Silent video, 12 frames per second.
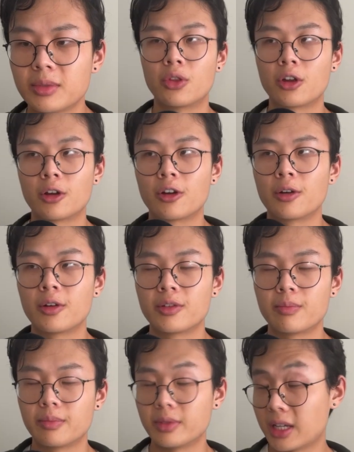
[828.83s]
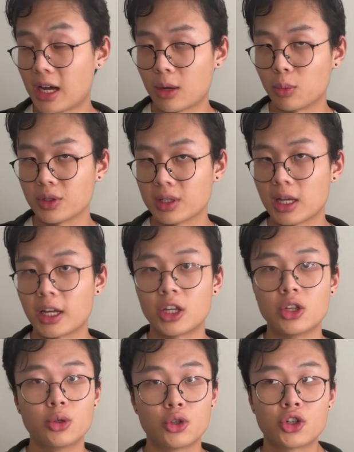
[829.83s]
Their dad was like,
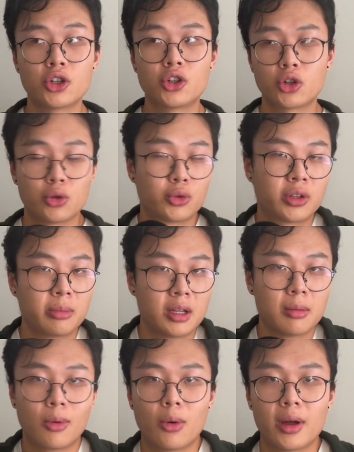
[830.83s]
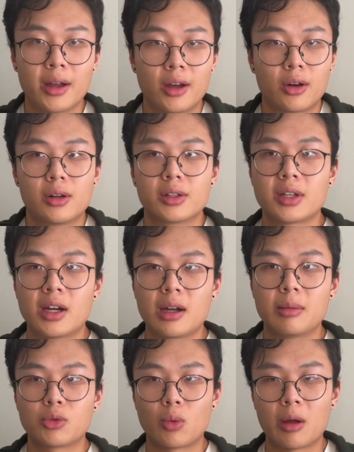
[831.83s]
you should choose to be a boy at all
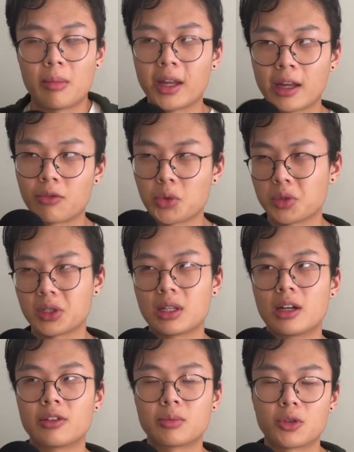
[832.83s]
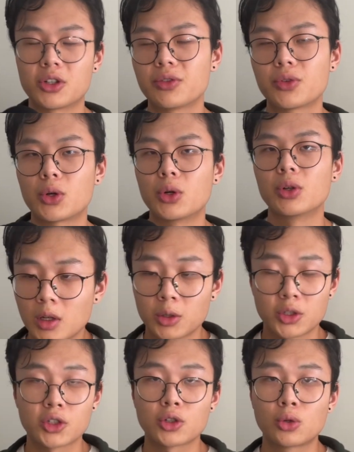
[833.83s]
times. Why make everyone's lives more difficult? It
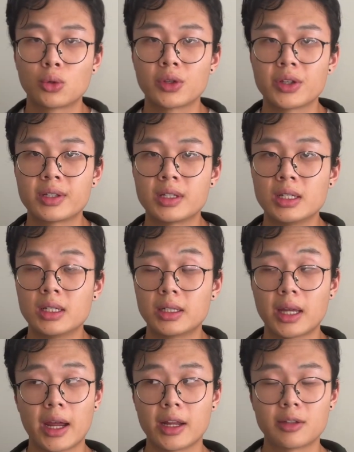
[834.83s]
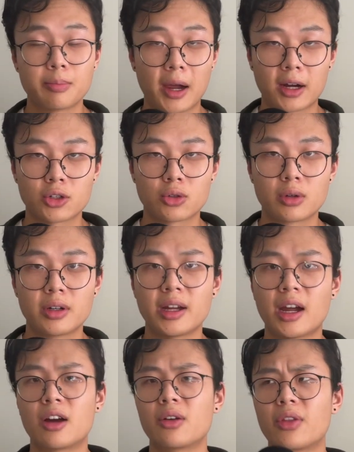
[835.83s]
was also cool to see Kate's backstory,
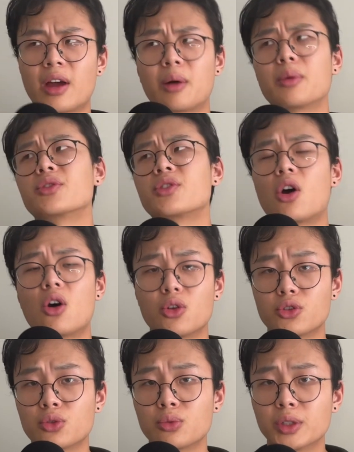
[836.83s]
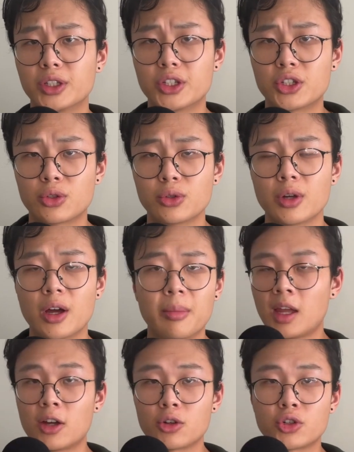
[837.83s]
how that was also really screwed up,
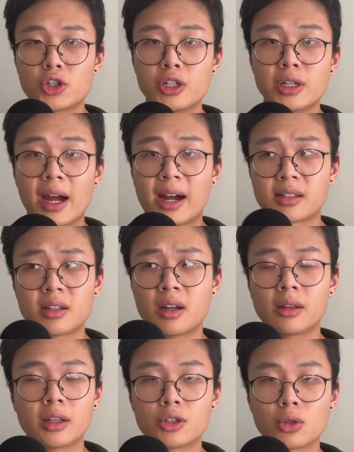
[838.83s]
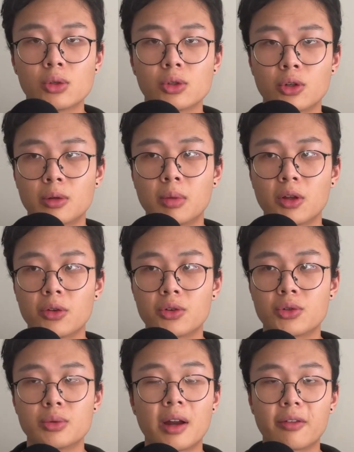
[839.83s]
how she accidentally told her brother
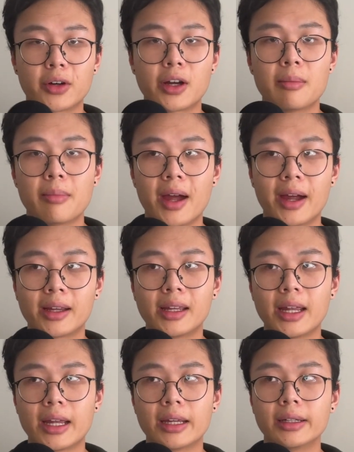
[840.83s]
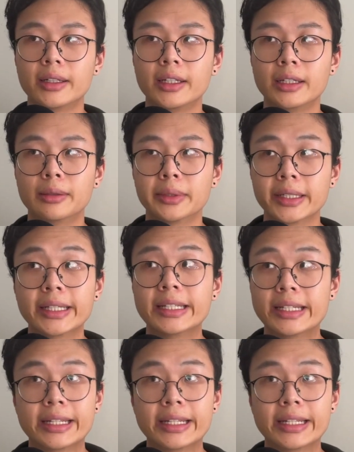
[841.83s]
to never come back, and he really did